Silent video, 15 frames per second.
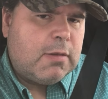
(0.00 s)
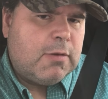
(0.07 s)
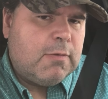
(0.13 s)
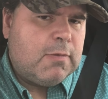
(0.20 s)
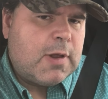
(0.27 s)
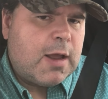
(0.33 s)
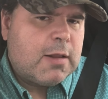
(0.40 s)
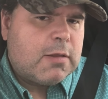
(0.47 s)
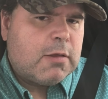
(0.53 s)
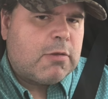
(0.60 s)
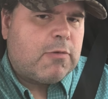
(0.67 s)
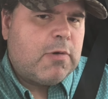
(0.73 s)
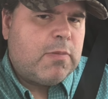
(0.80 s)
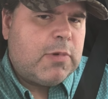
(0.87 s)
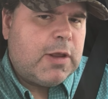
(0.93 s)
Do not
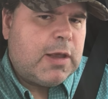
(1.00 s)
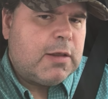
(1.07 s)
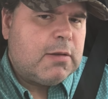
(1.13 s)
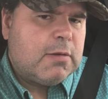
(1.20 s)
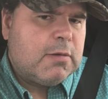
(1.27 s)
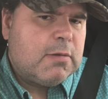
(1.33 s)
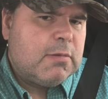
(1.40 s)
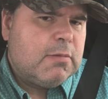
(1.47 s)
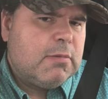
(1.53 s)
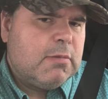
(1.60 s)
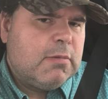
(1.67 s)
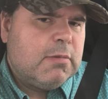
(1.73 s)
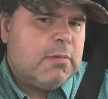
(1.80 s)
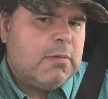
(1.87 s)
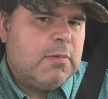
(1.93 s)
discriminate.
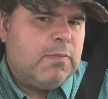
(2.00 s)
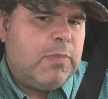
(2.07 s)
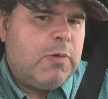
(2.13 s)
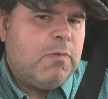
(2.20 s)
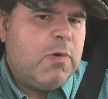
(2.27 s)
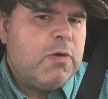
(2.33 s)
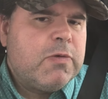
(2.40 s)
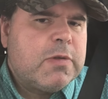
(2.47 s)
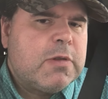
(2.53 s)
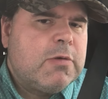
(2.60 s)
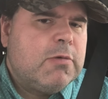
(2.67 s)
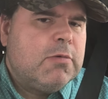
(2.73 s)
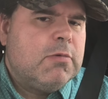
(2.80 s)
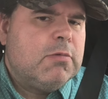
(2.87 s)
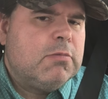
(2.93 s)
Be willing
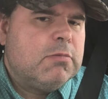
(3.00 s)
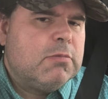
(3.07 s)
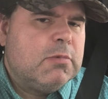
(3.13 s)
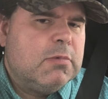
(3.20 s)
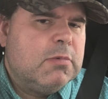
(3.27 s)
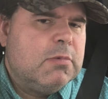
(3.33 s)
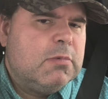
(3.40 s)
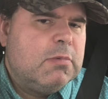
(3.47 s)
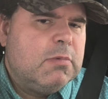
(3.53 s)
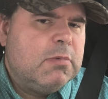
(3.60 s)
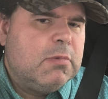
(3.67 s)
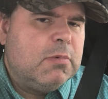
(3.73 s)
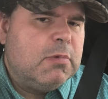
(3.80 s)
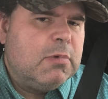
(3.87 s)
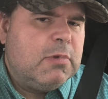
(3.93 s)
to
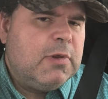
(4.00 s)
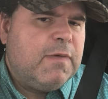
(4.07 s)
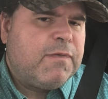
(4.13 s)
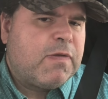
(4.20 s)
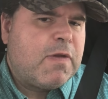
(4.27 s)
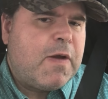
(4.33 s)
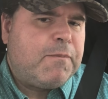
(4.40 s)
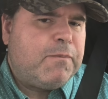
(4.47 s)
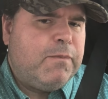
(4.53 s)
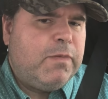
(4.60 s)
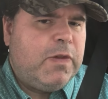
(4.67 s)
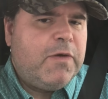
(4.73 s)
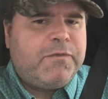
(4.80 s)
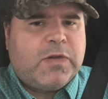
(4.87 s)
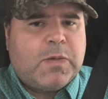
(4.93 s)
lift
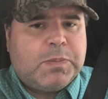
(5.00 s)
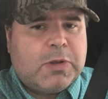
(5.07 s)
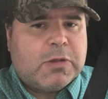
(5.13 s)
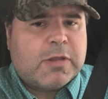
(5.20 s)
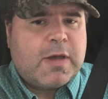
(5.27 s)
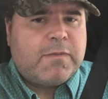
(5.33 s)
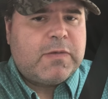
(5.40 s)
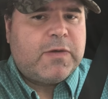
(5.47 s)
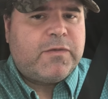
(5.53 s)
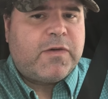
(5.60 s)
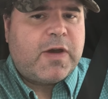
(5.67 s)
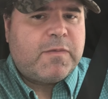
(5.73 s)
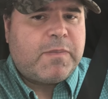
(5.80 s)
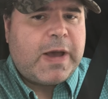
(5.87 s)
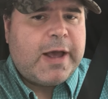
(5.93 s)
up to
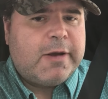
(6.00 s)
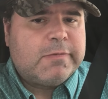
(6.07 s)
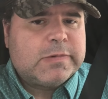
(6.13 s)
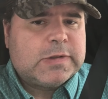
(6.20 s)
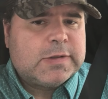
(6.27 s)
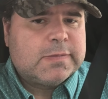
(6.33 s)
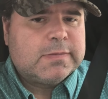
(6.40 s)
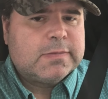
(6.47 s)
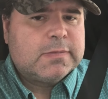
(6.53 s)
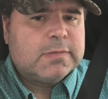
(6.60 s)
75 pounds.